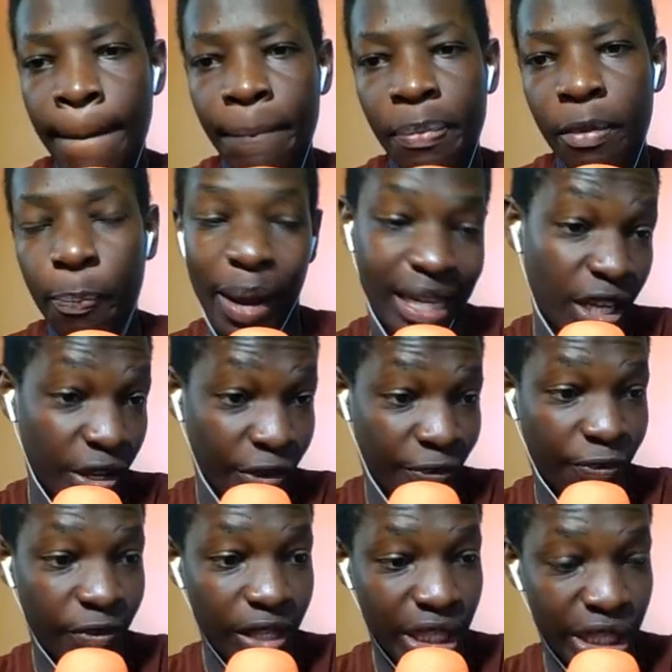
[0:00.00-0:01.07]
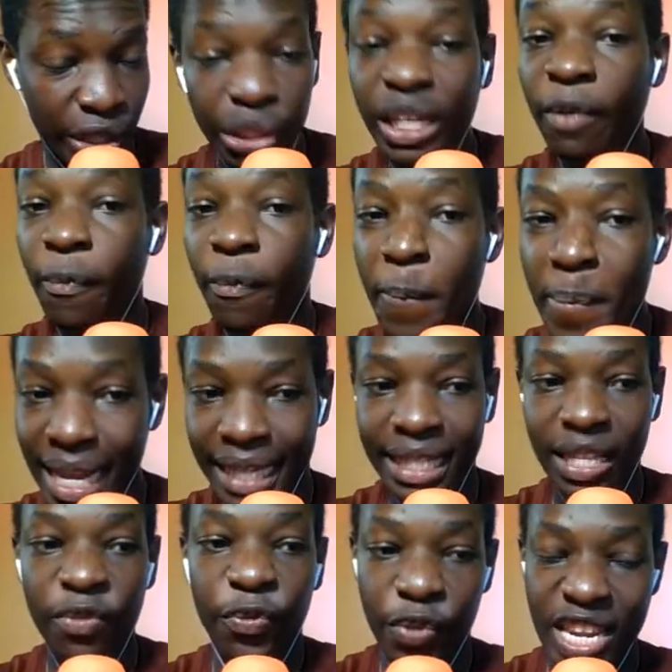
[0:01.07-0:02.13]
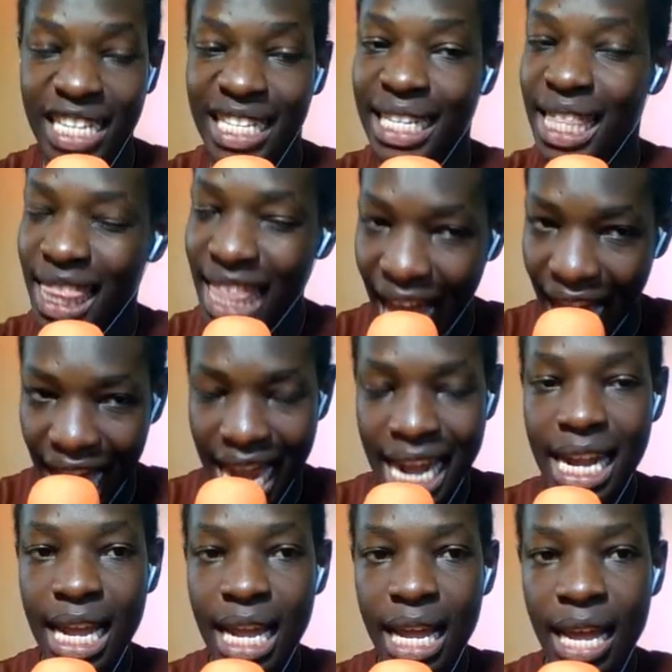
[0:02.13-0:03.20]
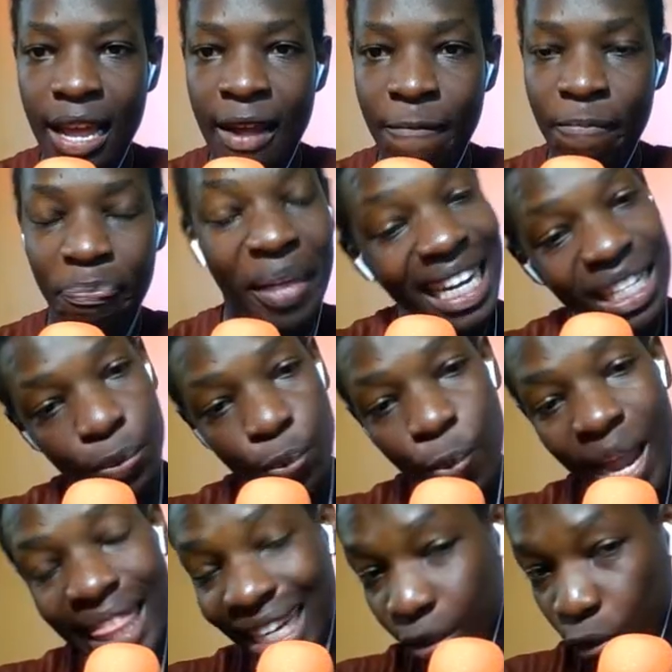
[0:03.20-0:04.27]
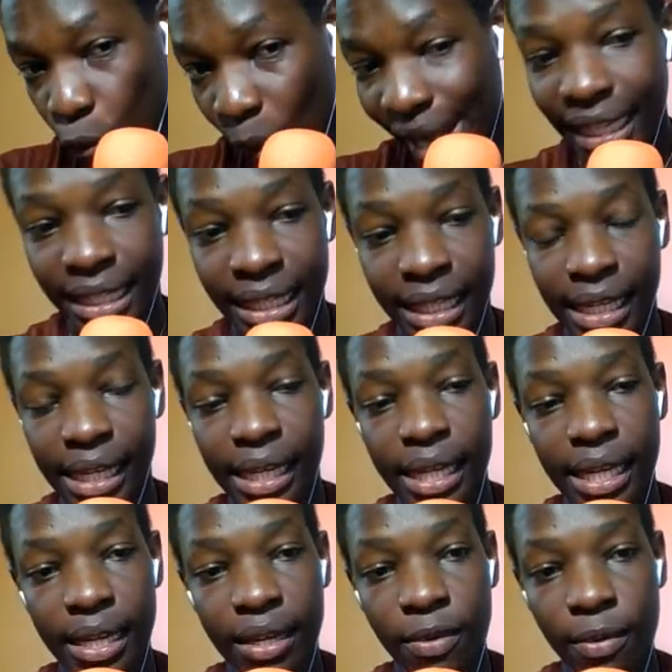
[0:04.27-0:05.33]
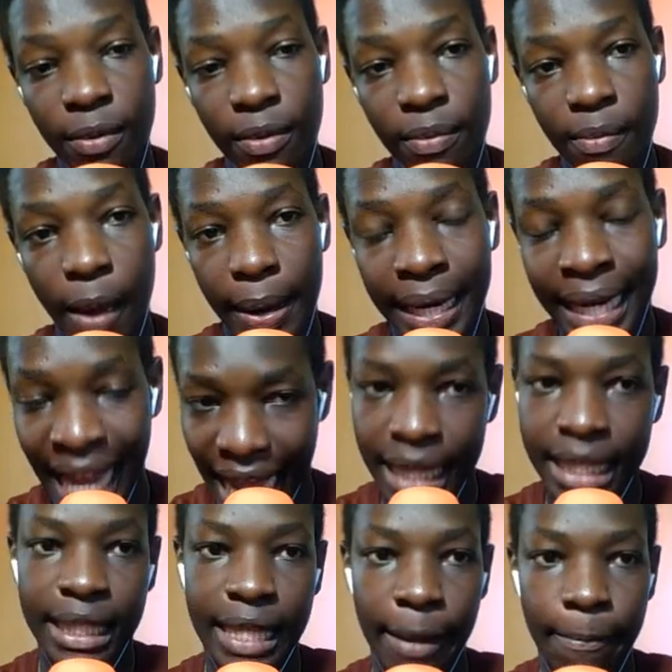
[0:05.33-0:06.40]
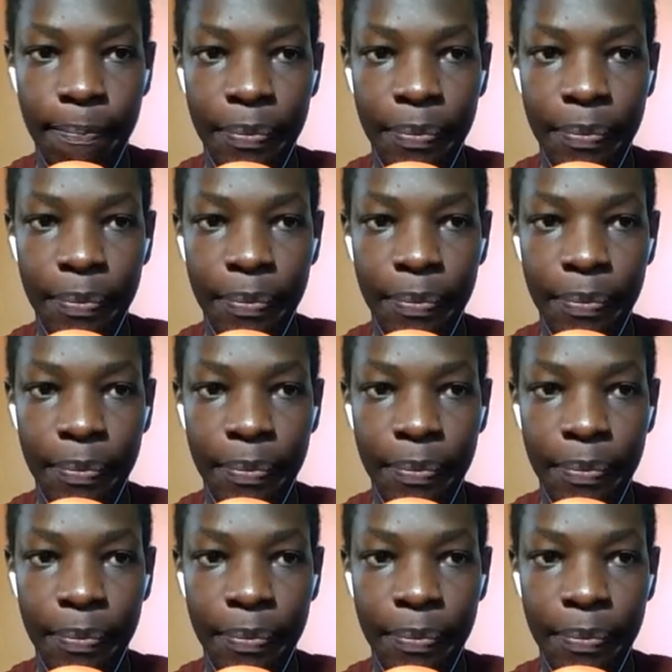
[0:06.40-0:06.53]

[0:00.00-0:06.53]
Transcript: But if Solskjaer makes them finish third, that is where that quality takes them.